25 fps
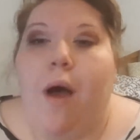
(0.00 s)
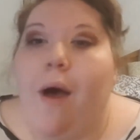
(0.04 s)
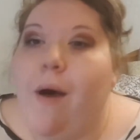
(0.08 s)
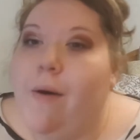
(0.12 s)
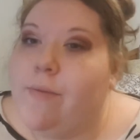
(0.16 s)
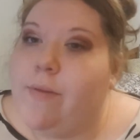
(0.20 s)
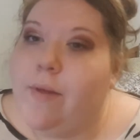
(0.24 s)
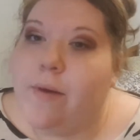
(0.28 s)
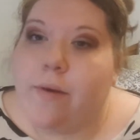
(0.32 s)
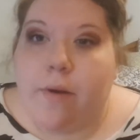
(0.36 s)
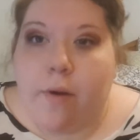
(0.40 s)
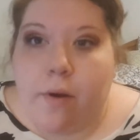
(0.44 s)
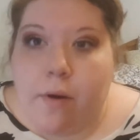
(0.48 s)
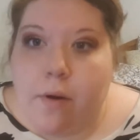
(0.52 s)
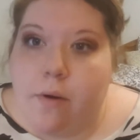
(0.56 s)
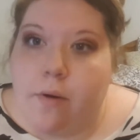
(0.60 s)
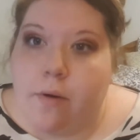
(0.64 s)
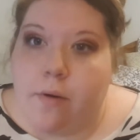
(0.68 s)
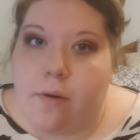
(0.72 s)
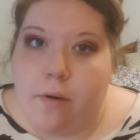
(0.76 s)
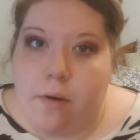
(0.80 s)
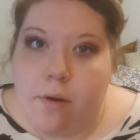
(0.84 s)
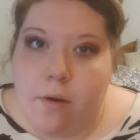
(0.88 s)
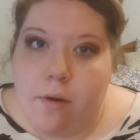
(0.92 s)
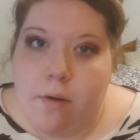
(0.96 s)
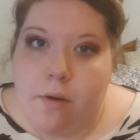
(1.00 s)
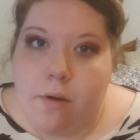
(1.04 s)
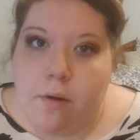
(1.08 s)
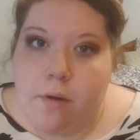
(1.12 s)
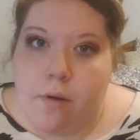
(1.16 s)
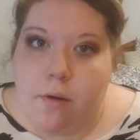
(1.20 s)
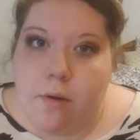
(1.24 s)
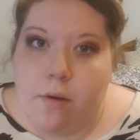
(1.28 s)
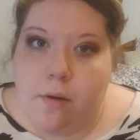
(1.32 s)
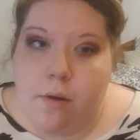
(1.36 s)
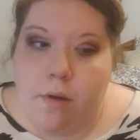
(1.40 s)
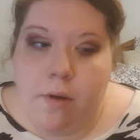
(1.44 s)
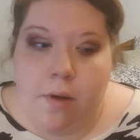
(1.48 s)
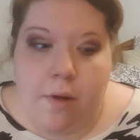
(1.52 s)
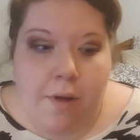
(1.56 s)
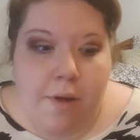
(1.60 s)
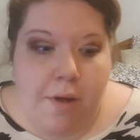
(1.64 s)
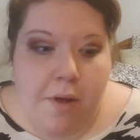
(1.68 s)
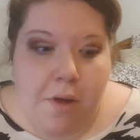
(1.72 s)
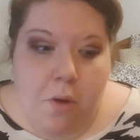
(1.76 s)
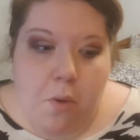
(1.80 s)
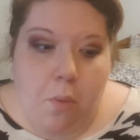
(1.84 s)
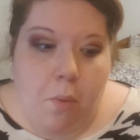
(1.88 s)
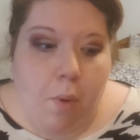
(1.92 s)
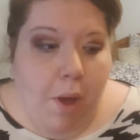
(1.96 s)
I was like, girl,
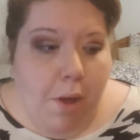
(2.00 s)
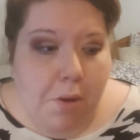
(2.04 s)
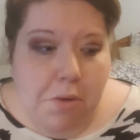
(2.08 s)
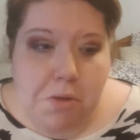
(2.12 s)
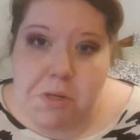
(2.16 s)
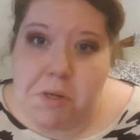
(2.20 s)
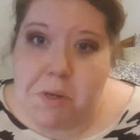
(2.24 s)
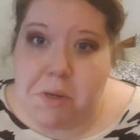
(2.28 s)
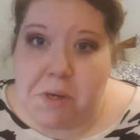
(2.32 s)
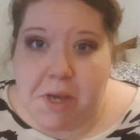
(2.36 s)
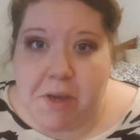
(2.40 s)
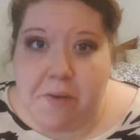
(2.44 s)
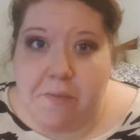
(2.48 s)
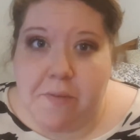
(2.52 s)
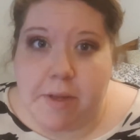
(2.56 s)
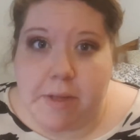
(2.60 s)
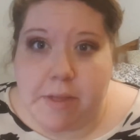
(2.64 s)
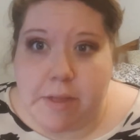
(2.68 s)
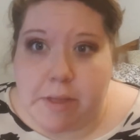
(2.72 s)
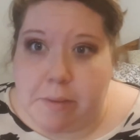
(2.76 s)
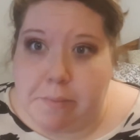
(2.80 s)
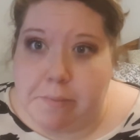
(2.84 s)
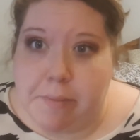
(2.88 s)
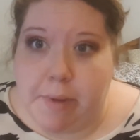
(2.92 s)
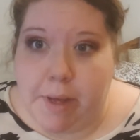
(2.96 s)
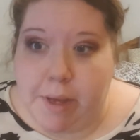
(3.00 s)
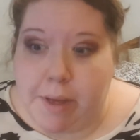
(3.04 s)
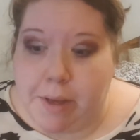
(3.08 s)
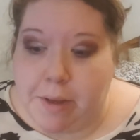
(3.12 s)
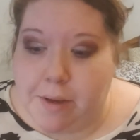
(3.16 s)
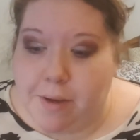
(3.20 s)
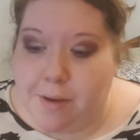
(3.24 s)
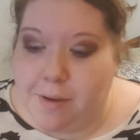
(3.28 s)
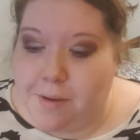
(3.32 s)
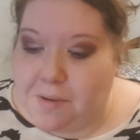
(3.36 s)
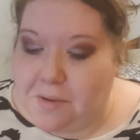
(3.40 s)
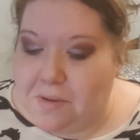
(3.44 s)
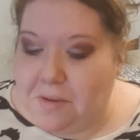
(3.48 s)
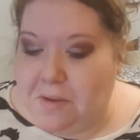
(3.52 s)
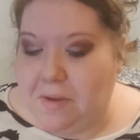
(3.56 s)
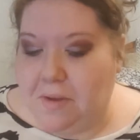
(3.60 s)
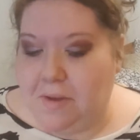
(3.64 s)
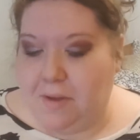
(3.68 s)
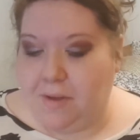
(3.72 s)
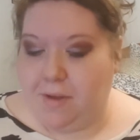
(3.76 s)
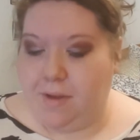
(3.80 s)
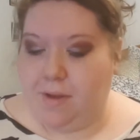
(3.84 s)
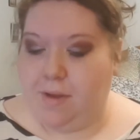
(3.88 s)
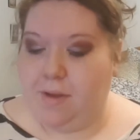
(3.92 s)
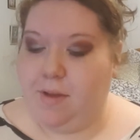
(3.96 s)
why don't you give this to me?
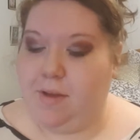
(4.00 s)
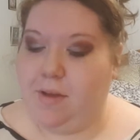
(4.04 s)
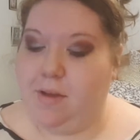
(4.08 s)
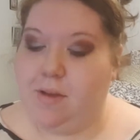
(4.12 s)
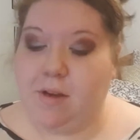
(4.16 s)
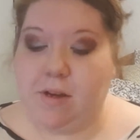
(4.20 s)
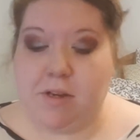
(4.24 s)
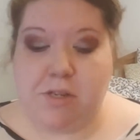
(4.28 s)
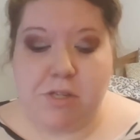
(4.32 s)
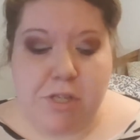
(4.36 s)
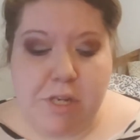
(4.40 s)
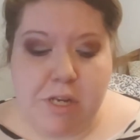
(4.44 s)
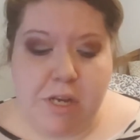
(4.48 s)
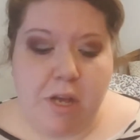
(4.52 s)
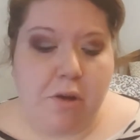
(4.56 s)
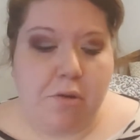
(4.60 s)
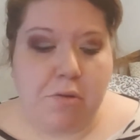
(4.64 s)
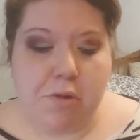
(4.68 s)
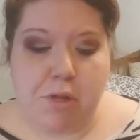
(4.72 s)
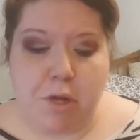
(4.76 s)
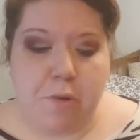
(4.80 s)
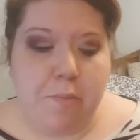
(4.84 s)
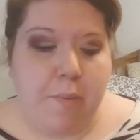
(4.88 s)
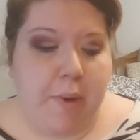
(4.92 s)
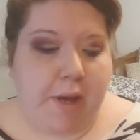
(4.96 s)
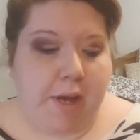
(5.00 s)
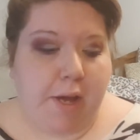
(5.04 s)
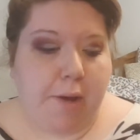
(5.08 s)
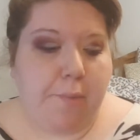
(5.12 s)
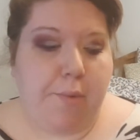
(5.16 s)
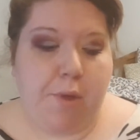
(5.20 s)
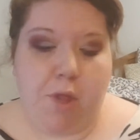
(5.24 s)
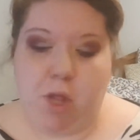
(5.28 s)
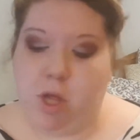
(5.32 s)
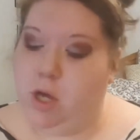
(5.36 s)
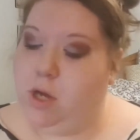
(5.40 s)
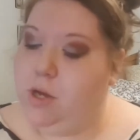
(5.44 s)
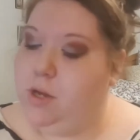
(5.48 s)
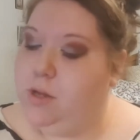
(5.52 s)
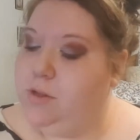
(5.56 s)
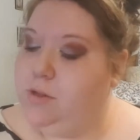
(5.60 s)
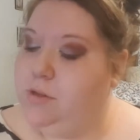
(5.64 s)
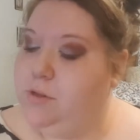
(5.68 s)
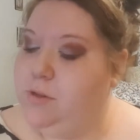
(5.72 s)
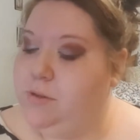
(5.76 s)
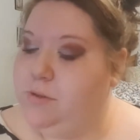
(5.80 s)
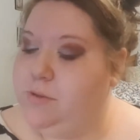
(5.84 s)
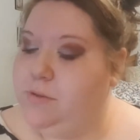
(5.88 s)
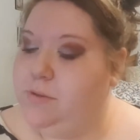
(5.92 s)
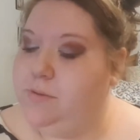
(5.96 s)
Because she don't do makeup a lot.
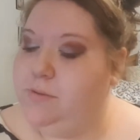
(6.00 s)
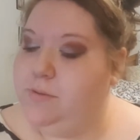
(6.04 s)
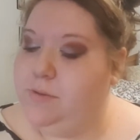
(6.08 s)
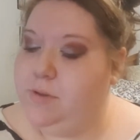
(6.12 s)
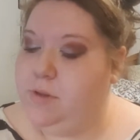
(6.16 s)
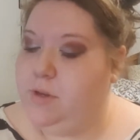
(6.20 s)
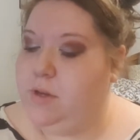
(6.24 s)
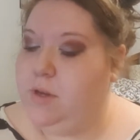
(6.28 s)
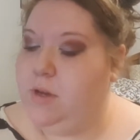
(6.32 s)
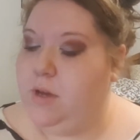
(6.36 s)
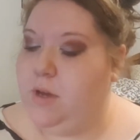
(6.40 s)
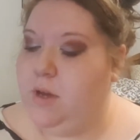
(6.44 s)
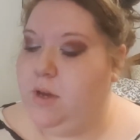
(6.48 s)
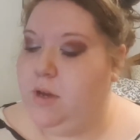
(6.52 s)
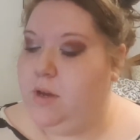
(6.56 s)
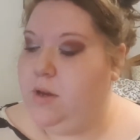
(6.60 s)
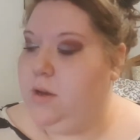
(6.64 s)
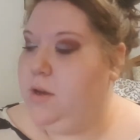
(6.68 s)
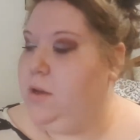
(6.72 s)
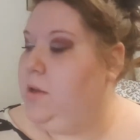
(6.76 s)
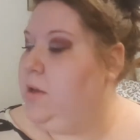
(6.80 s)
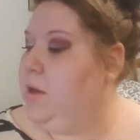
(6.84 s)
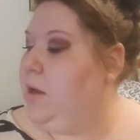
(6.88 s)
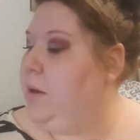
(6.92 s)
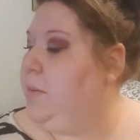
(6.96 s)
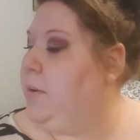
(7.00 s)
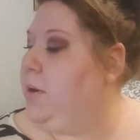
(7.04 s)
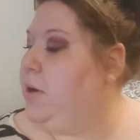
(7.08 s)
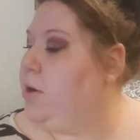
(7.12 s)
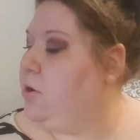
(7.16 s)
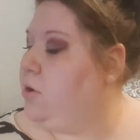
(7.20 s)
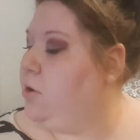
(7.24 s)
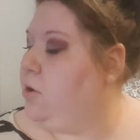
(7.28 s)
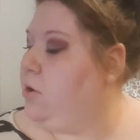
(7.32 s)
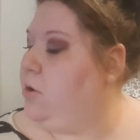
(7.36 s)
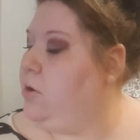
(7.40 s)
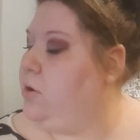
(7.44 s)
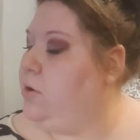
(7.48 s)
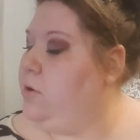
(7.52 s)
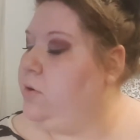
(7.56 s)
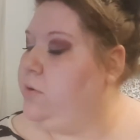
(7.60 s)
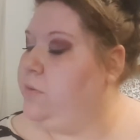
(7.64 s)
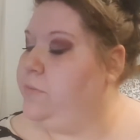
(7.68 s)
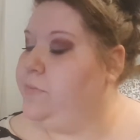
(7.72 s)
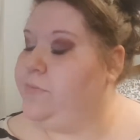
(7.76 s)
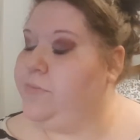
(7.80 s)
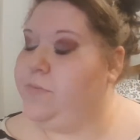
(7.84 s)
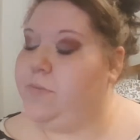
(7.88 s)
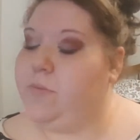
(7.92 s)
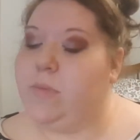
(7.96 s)
I'm like, girl,
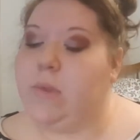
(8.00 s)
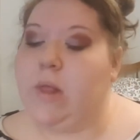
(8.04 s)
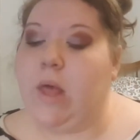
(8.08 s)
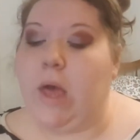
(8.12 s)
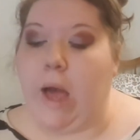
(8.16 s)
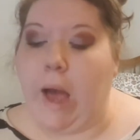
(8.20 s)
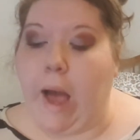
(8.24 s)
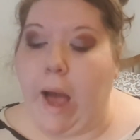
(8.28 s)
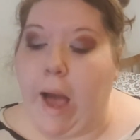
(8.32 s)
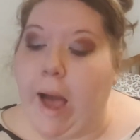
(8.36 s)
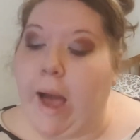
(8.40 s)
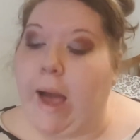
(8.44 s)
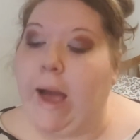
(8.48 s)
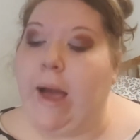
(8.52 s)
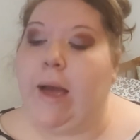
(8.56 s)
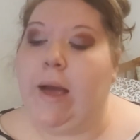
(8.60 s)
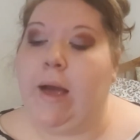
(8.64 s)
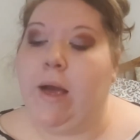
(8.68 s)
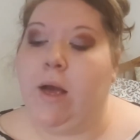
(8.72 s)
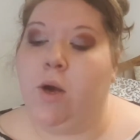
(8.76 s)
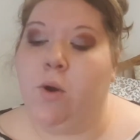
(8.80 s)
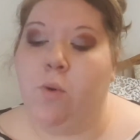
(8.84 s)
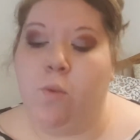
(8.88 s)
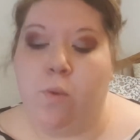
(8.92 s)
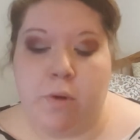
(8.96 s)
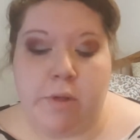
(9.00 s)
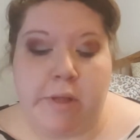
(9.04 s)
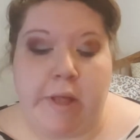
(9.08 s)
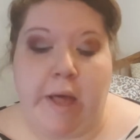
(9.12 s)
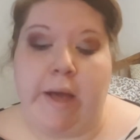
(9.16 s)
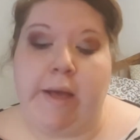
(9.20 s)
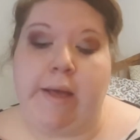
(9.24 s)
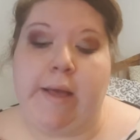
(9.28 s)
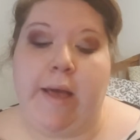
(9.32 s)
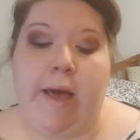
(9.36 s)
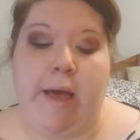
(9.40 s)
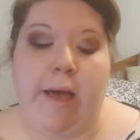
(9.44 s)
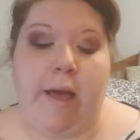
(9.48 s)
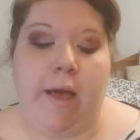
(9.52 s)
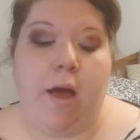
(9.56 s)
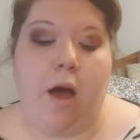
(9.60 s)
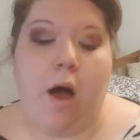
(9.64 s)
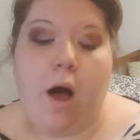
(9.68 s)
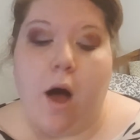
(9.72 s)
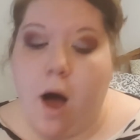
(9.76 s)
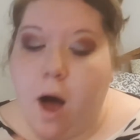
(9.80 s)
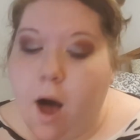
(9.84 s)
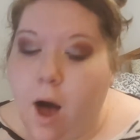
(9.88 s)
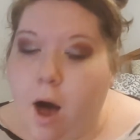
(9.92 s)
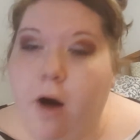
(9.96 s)
I will take it
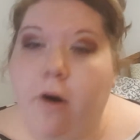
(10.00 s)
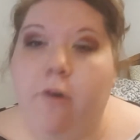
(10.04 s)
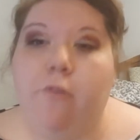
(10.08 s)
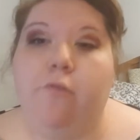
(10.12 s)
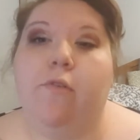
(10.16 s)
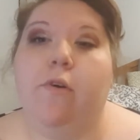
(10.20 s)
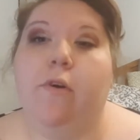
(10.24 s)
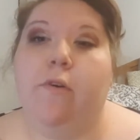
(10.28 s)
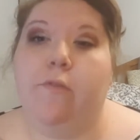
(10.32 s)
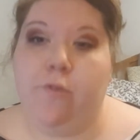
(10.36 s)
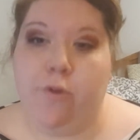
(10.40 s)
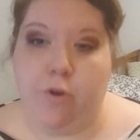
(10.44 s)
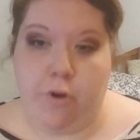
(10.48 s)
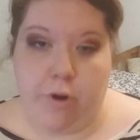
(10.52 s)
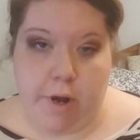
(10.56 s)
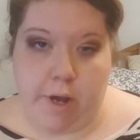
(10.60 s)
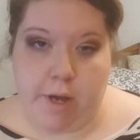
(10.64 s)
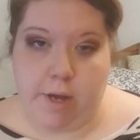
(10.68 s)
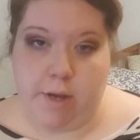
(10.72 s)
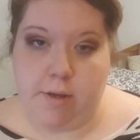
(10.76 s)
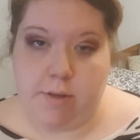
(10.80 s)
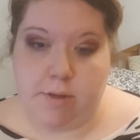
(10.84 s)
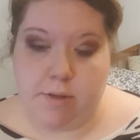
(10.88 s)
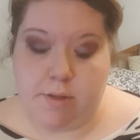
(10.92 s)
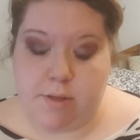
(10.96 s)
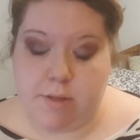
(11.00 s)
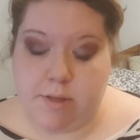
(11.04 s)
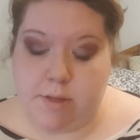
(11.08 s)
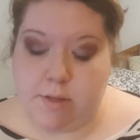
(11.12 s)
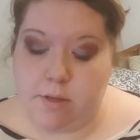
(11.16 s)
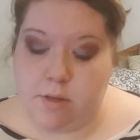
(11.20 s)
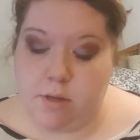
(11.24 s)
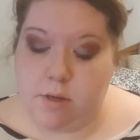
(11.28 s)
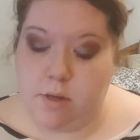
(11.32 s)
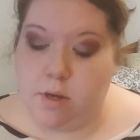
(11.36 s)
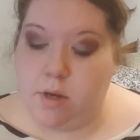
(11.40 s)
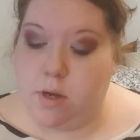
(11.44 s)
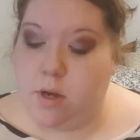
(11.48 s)
off of your hands.